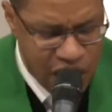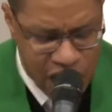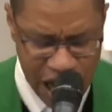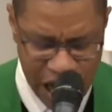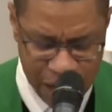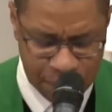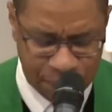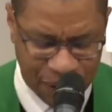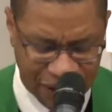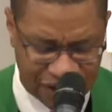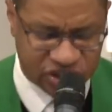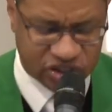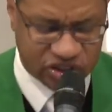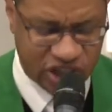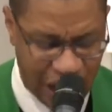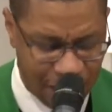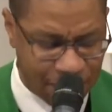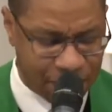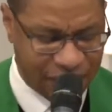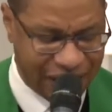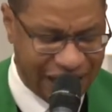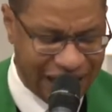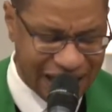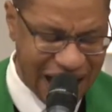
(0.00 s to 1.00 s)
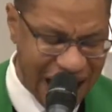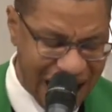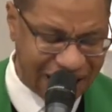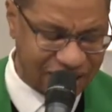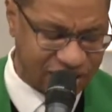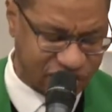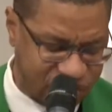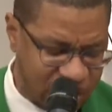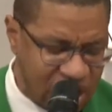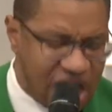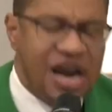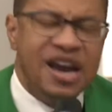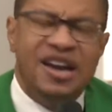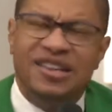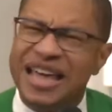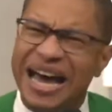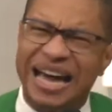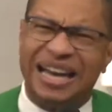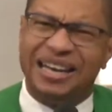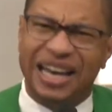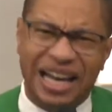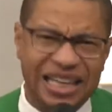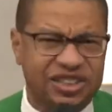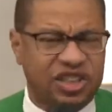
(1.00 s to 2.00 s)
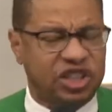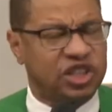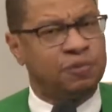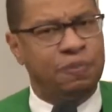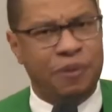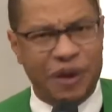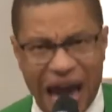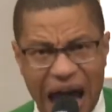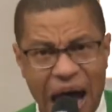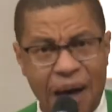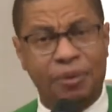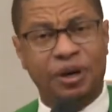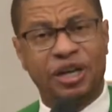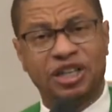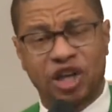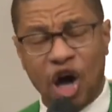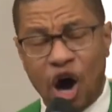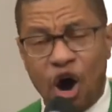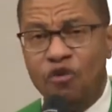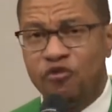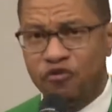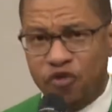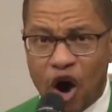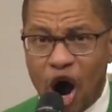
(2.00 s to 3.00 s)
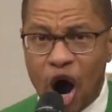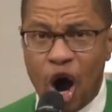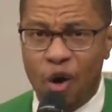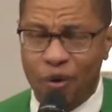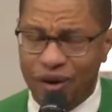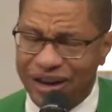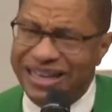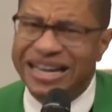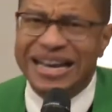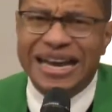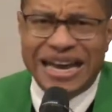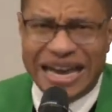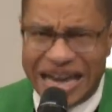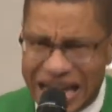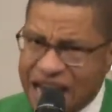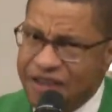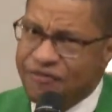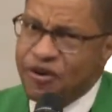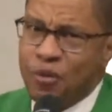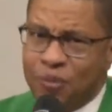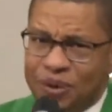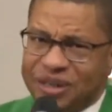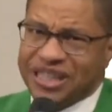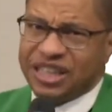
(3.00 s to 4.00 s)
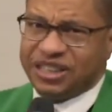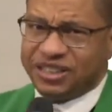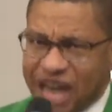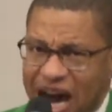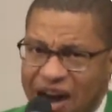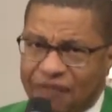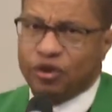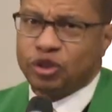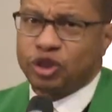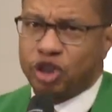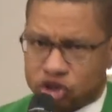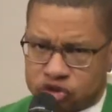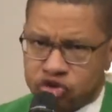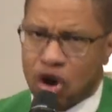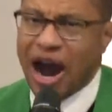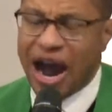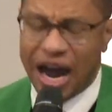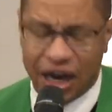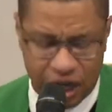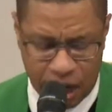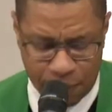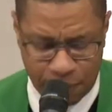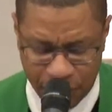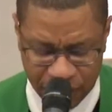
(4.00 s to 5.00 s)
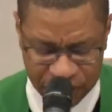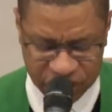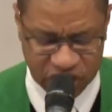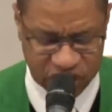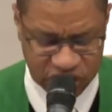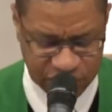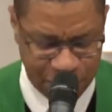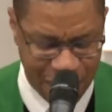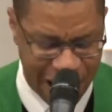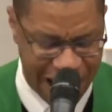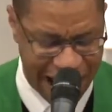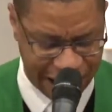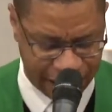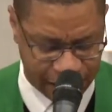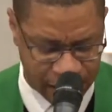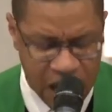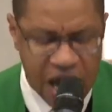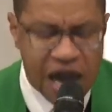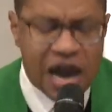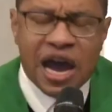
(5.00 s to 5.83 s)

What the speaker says: He put something in us that lets us be able to go forward even when the devil's trying to push us back.